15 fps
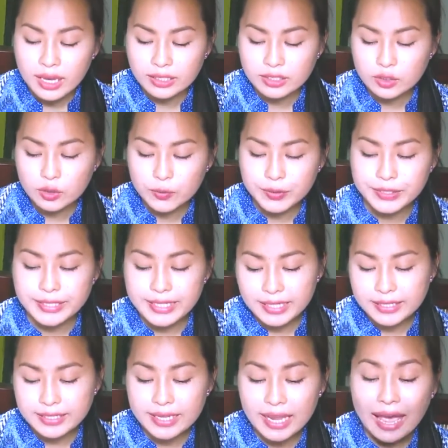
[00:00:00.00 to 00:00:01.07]
and so it was
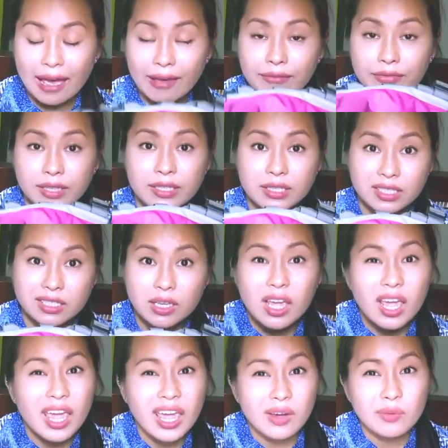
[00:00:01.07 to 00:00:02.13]
nice to have this
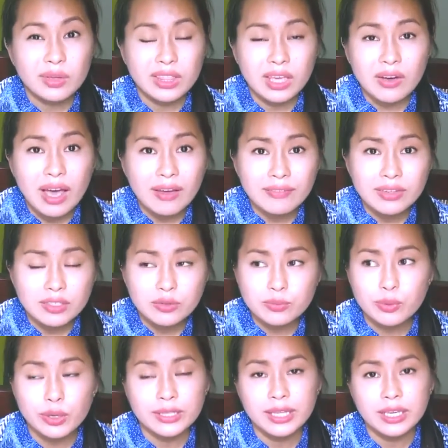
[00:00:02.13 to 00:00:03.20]
without having to
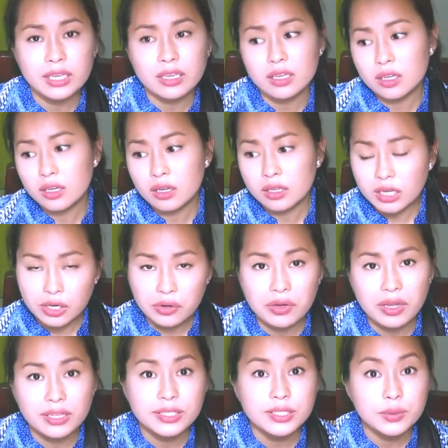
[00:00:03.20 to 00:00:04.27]
bring like a
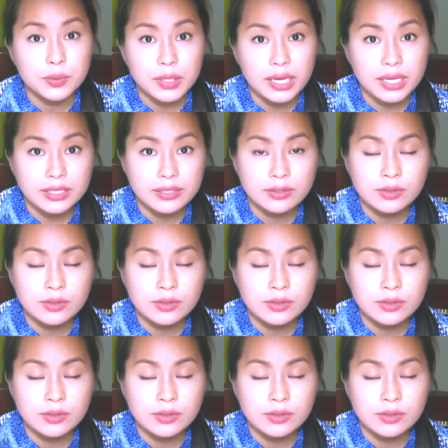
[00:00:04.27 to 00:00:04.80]
carry-on suitcase.